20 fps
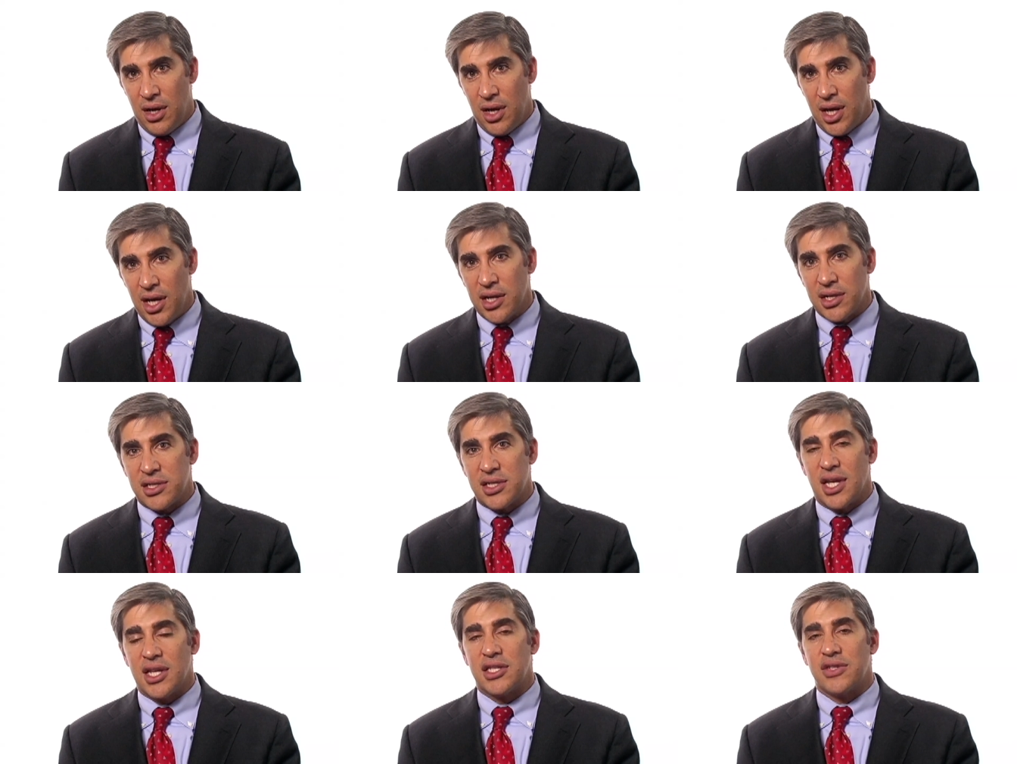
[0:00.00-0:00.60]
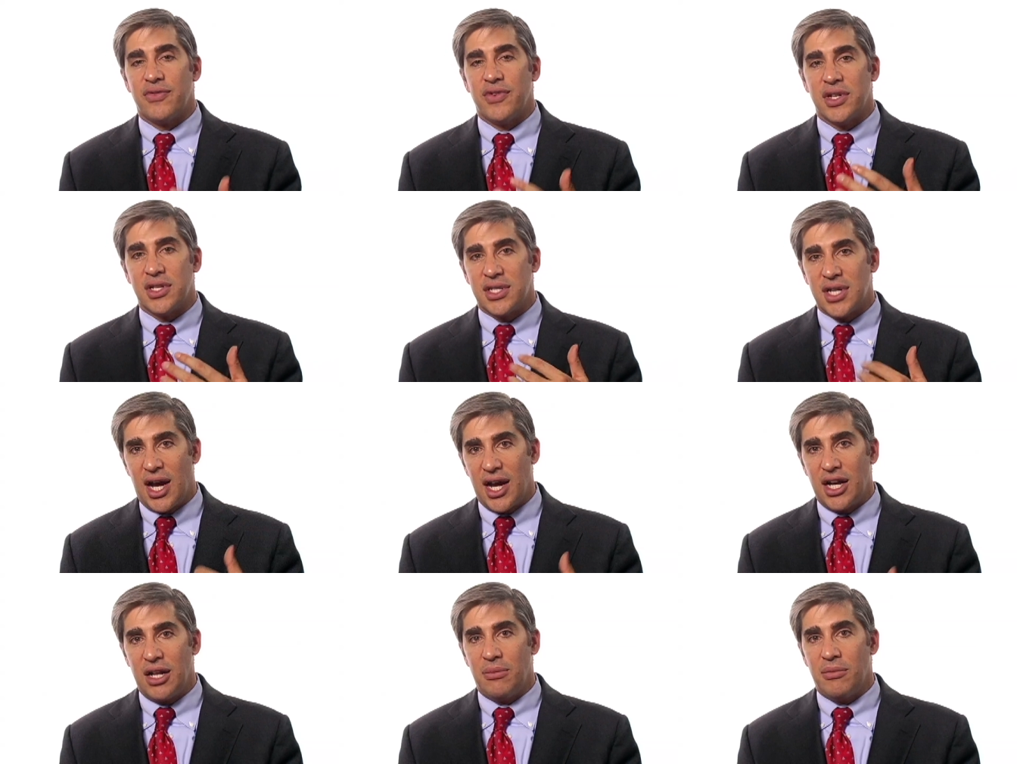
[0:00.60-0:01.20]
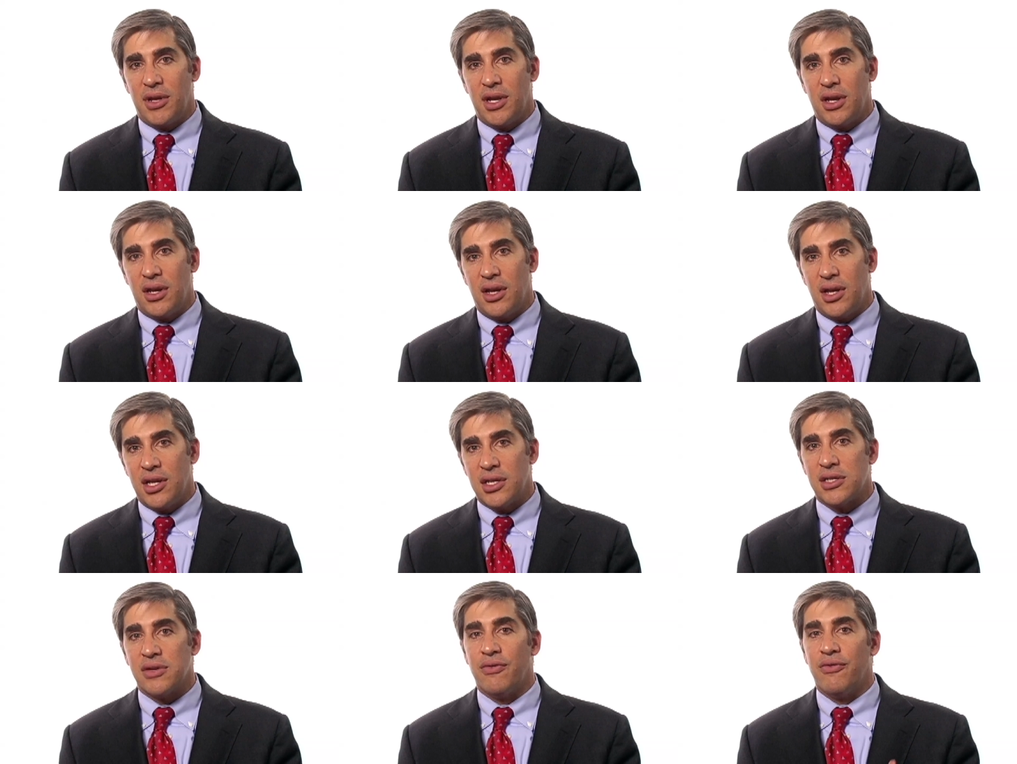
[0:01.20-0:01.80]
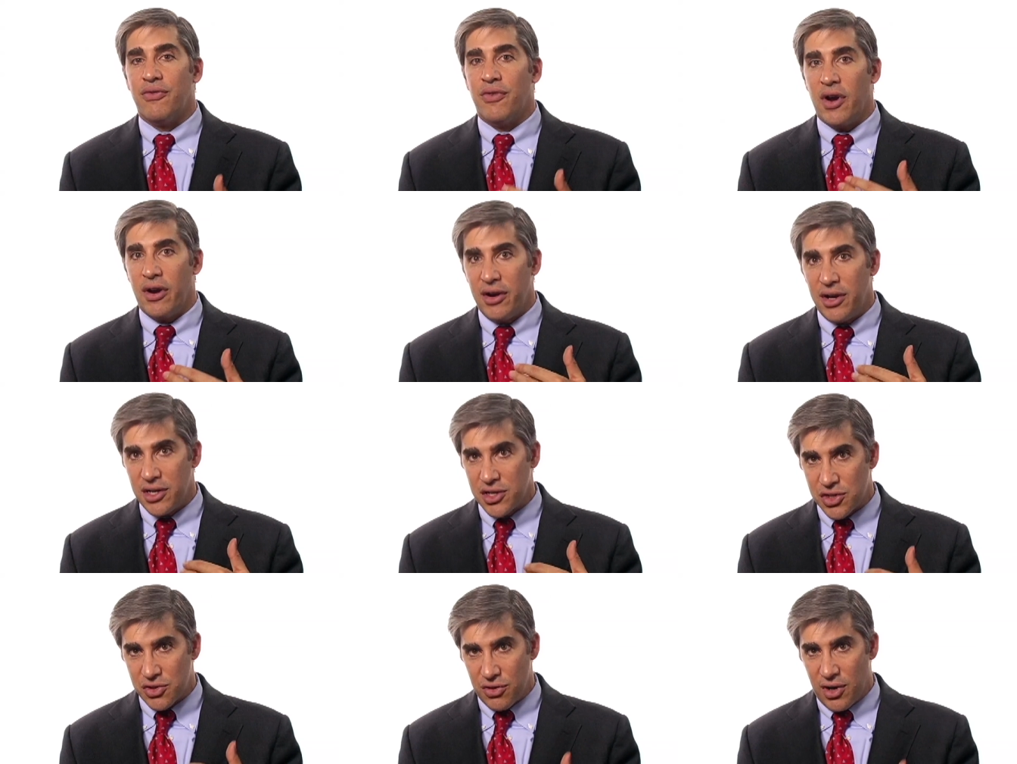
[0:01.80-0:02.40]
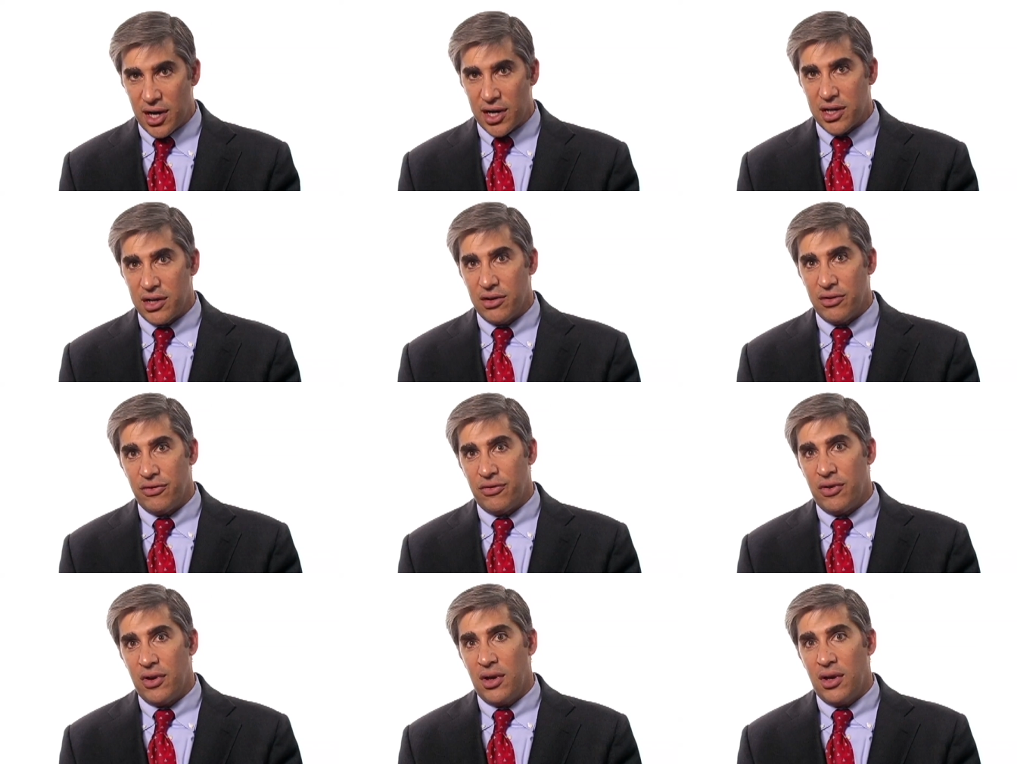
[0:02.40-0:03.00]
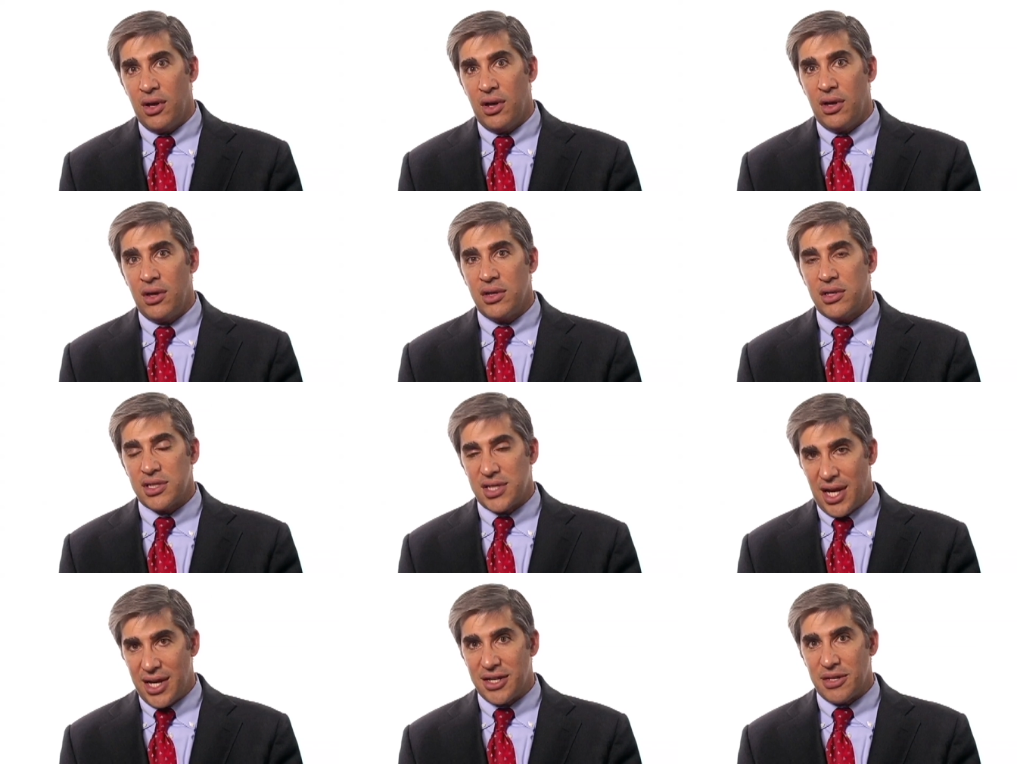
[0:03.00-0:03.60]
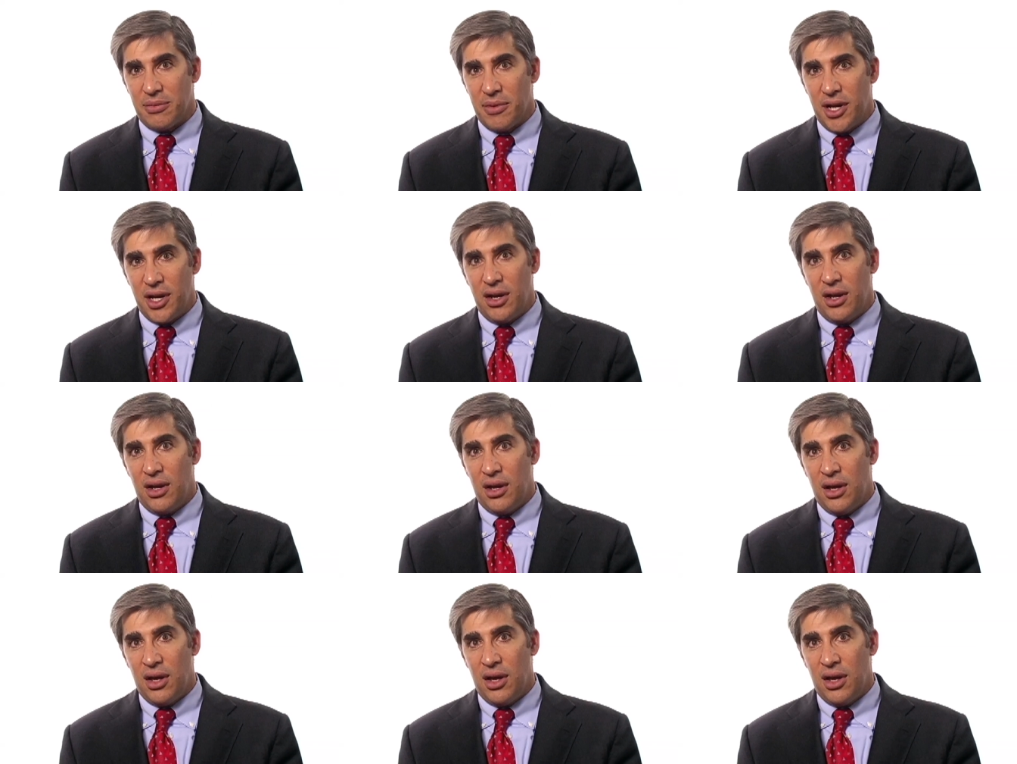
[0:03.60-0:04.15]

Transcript: In a sense of entitlement is a very destructive sentiment.